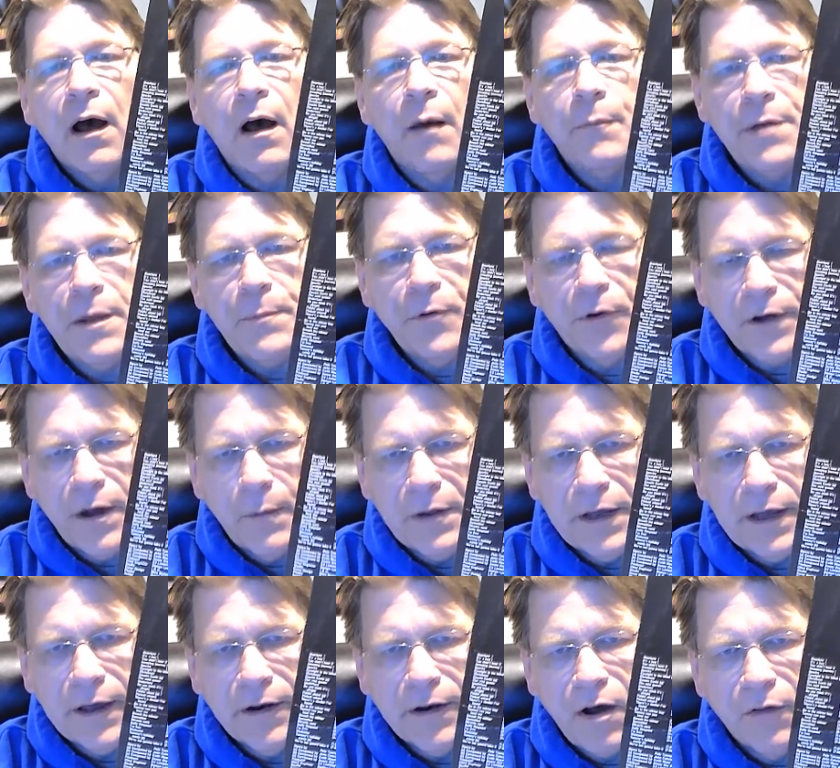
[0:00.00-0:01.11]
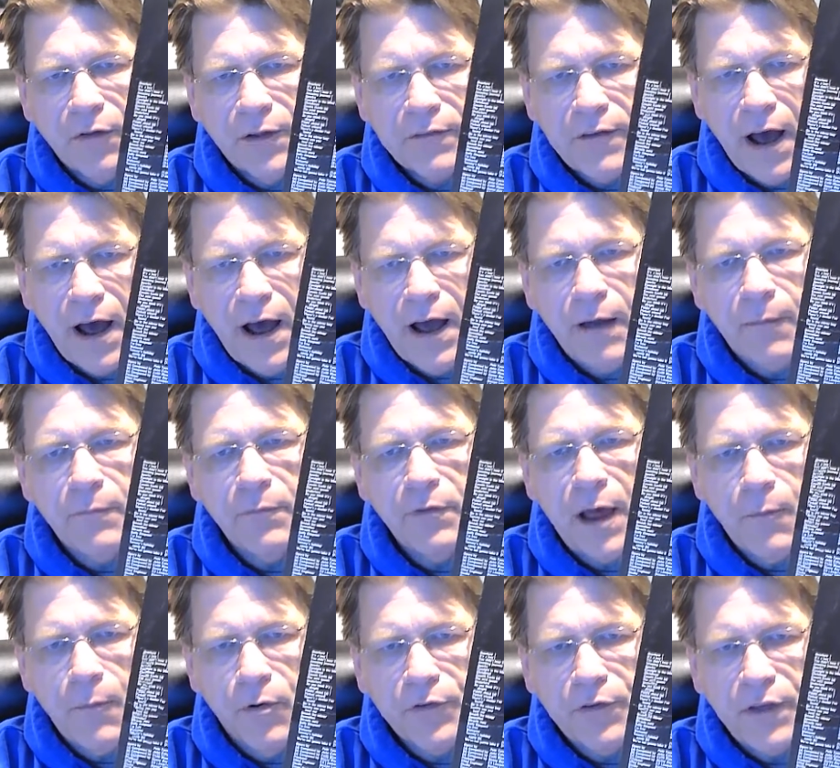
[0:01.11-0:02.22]
people coming in all the time, a lot
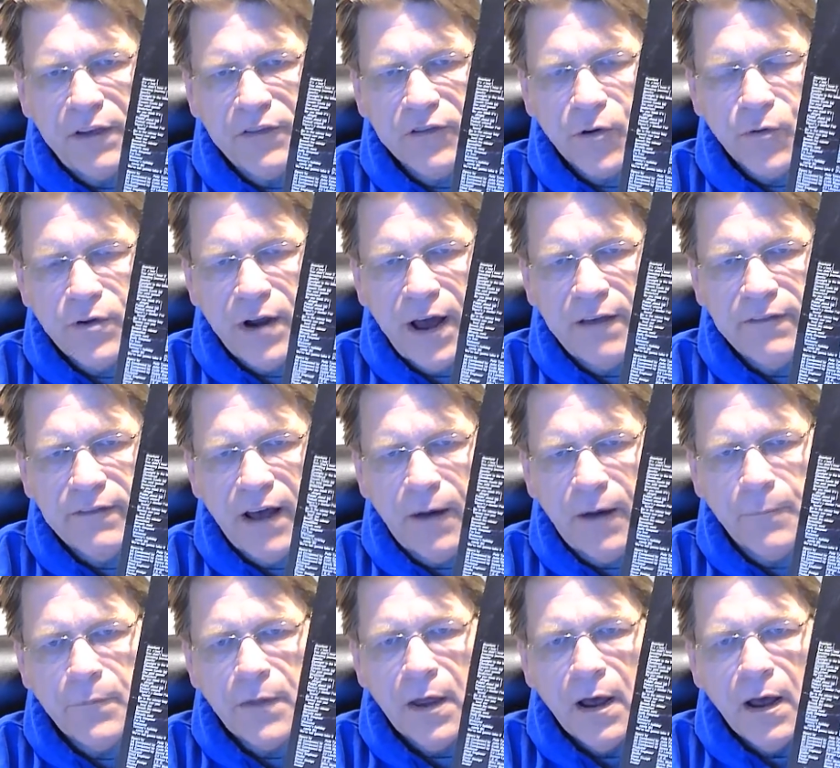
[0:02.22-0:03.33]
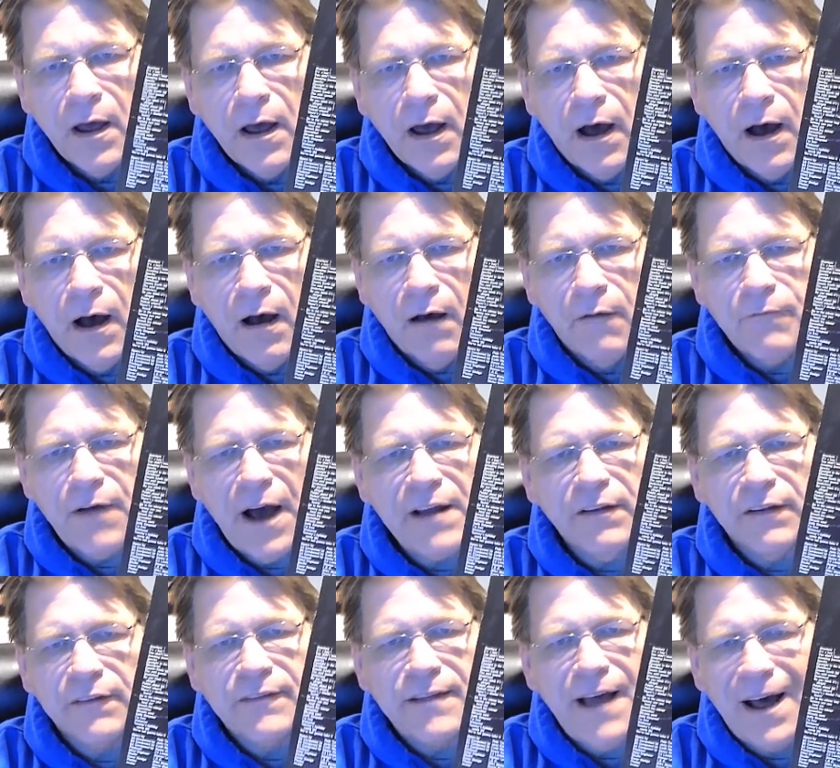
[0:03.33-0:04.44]
more as they scrutinize them. Vinyl
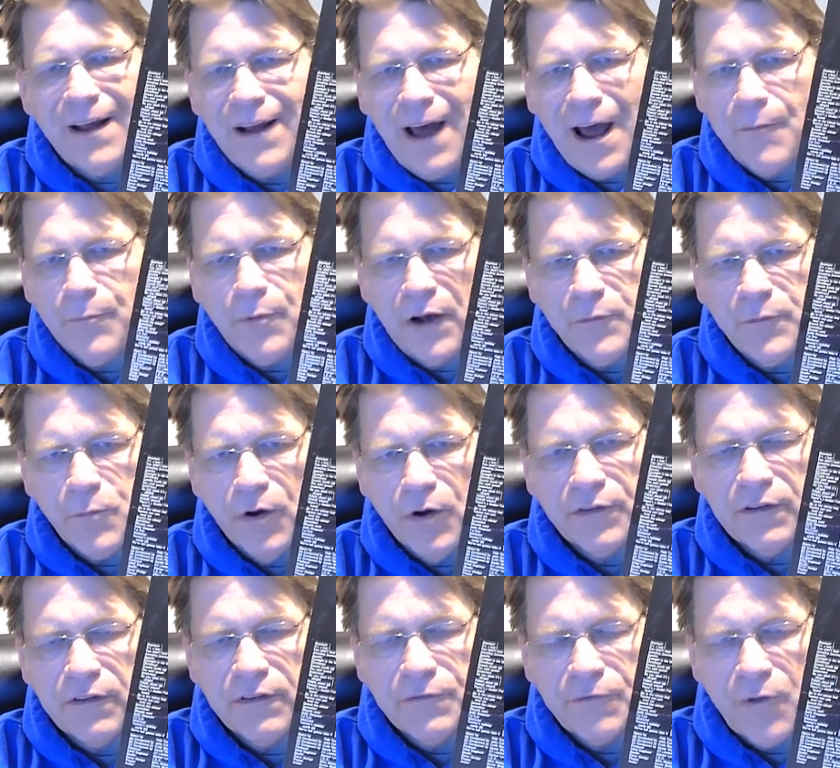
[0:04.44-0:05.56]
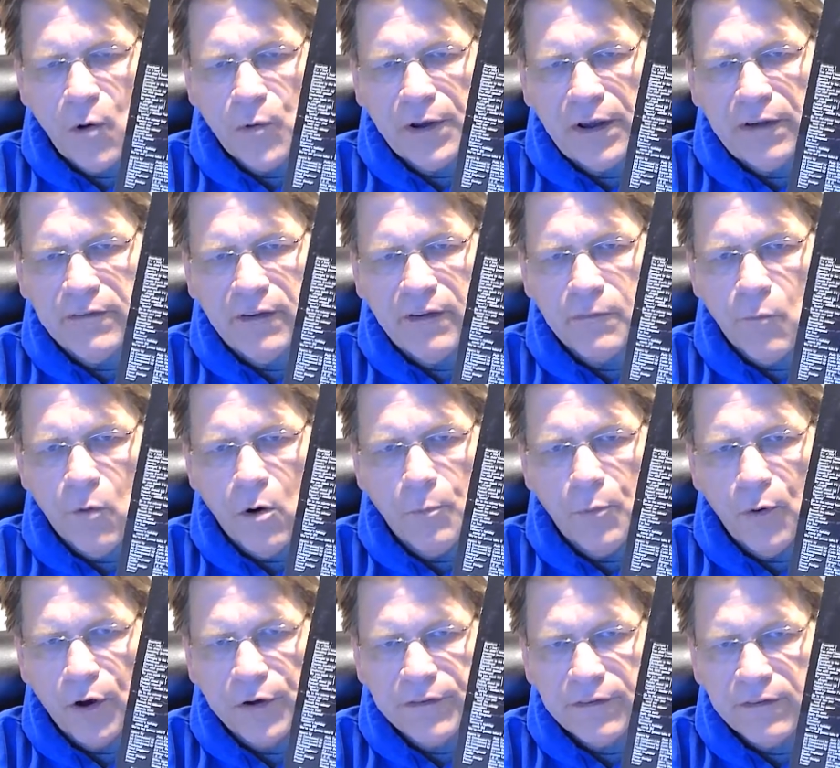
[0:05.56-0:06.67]
is not Half Price Books, it's Focus, it's more
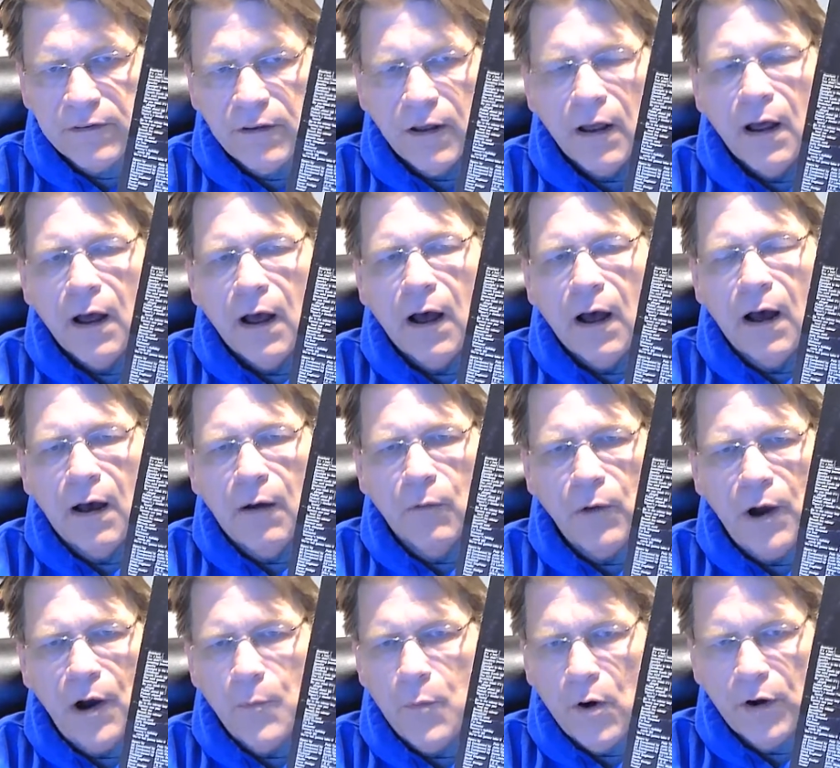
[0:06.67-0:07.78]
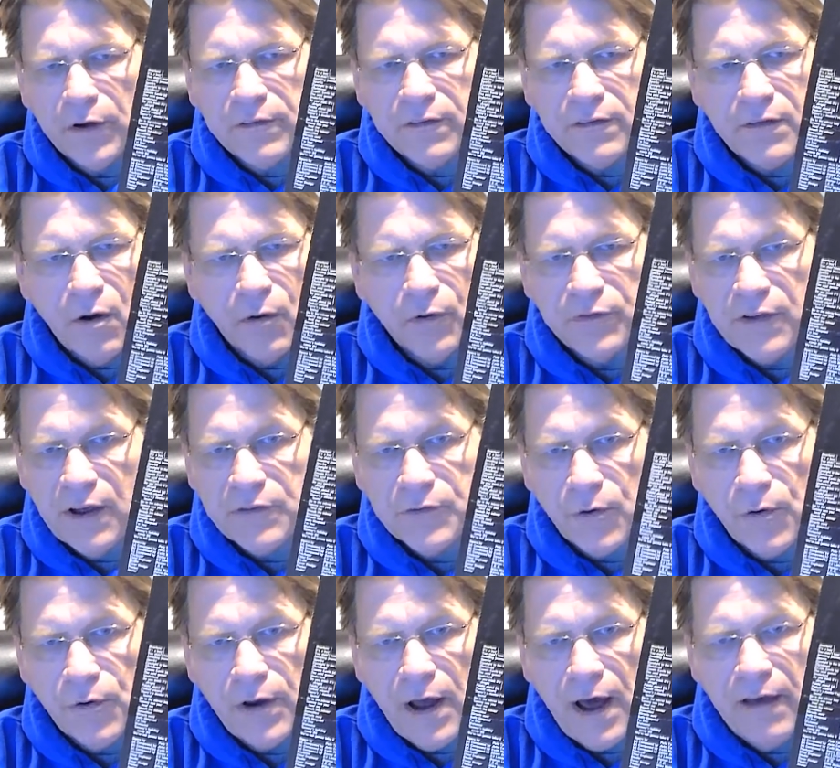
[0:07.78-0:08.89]
books, rare books, those they
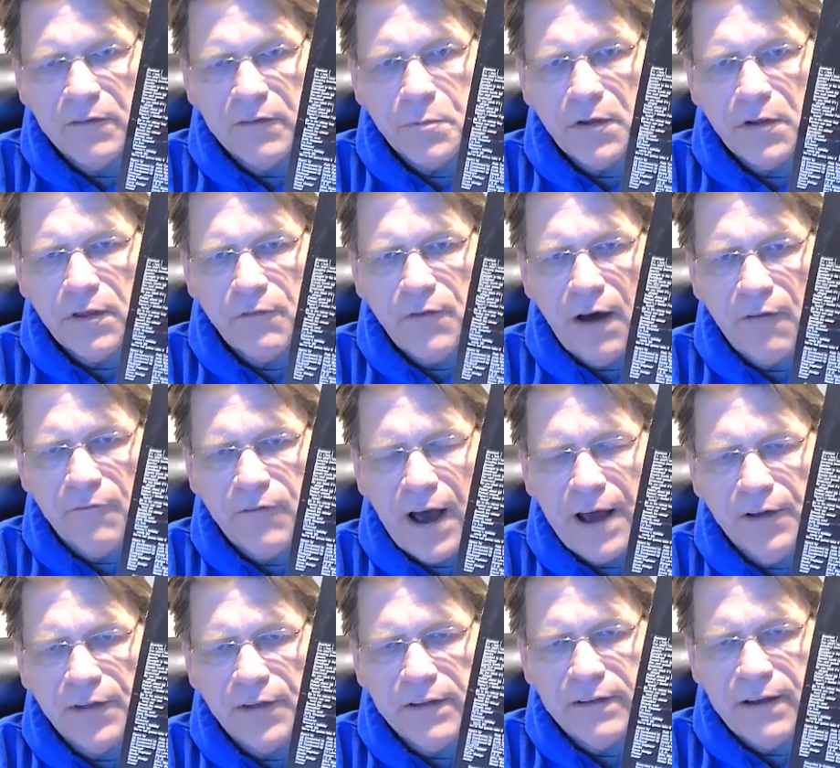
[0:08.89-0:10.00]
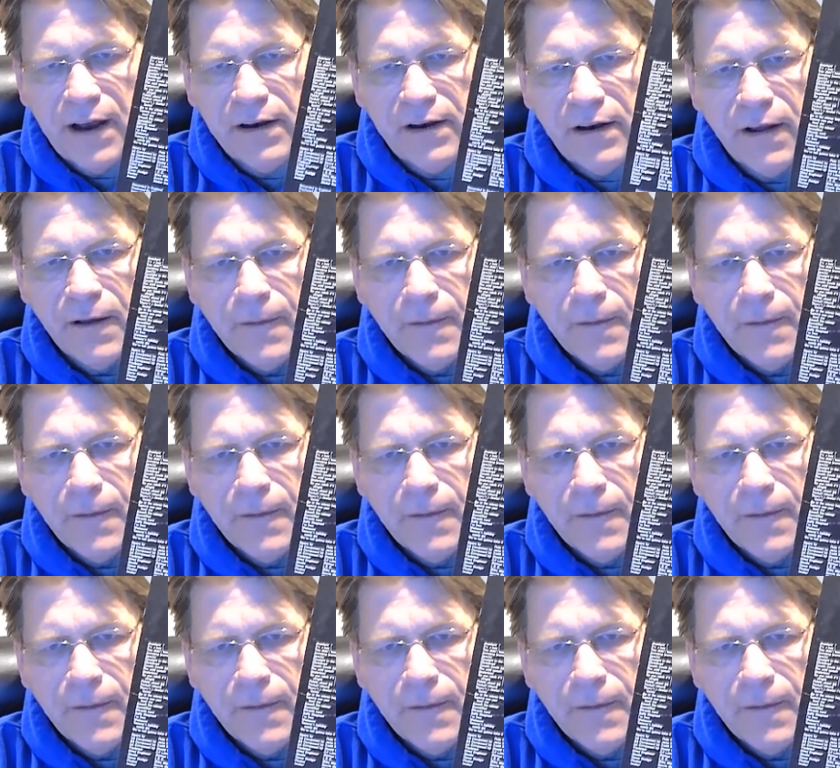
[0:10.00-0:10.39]
scrutinize, but the vinyl they tend